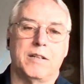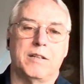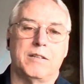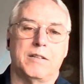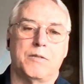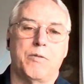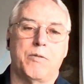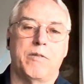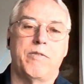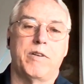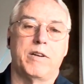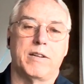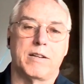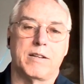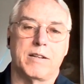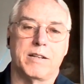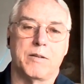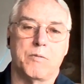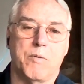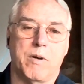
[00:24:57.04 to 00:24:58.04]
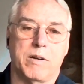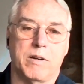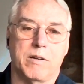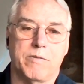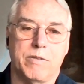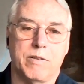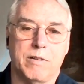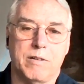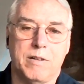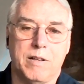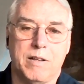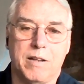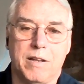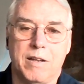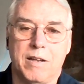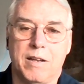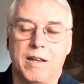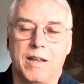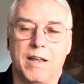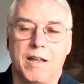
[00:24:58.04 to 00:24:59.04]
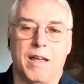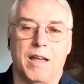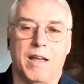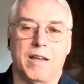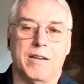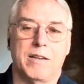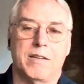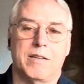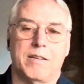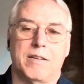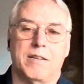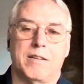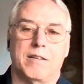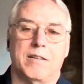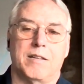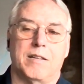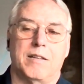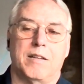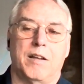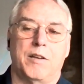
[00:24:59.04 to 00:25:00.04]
equivalently wonderful, and a